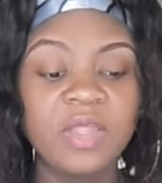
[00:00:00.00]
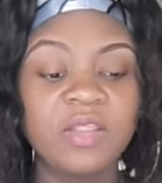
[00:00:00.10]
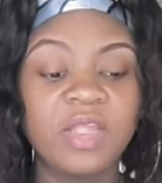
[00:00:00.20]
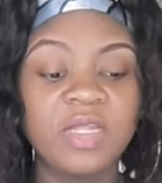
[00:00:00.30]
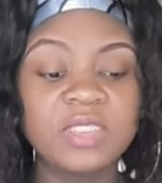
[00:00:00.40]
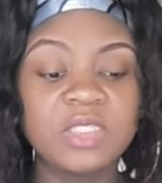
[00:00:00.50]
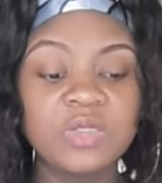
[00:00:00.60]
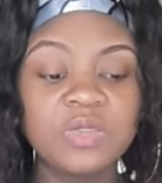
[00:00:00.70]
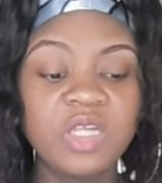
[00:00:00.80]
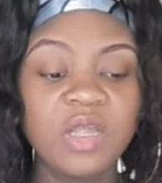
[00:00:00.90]
The
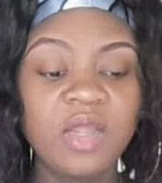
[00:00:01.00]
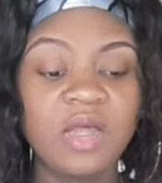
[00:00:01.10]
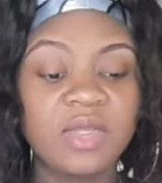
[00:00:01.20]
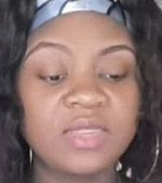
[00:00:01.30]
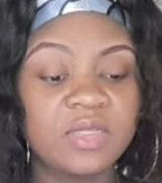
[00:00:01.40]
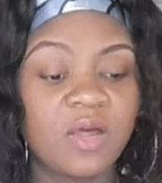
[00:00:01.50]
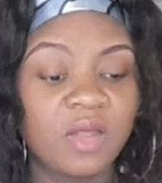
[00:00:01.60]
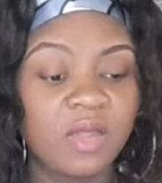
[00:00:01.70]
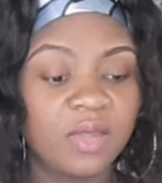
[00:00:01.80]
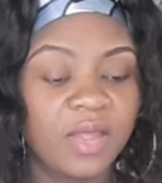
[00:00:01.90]
institution
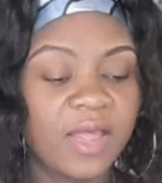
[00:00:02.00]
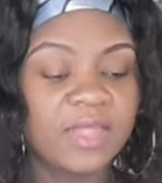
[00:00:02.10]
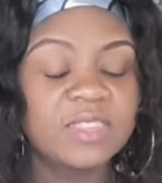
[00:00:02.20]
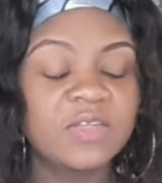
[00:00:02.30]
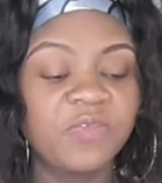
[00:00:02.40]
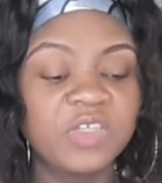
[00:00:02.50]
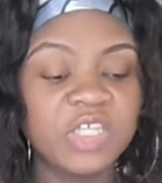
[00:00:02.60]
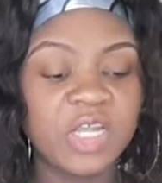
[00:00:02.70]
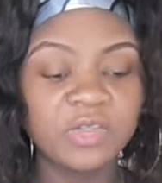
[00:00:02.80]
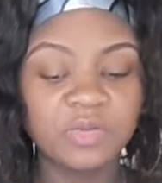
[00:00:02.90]
has
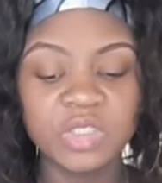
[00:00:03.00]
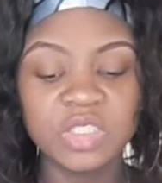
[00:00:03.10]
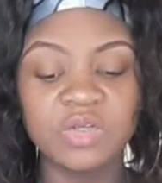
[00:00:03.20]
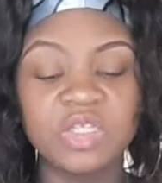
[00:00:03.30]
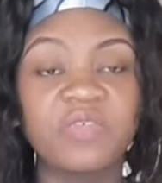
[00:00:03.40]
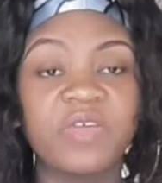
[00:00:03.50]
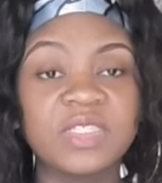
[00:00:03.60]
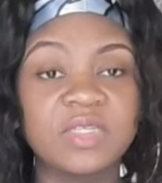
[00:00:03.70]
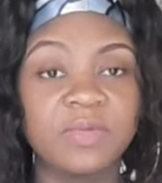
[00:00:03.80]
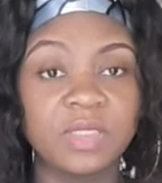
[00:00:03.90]
sufficient research
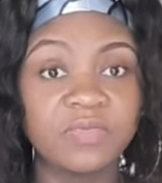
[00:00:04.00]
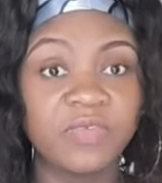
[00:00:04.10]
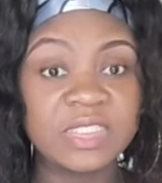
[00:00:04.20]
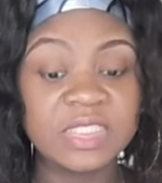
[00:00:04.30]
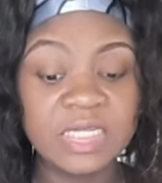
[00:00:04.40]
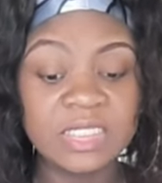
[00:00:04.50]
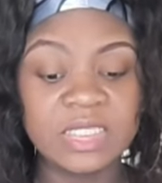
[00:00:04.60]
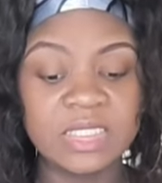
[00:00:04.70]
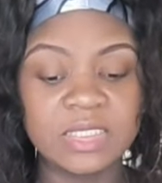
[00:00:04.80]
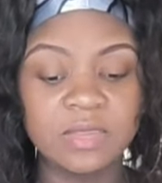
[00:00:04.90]

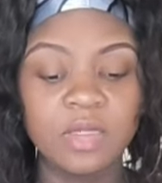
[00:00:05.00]
facilities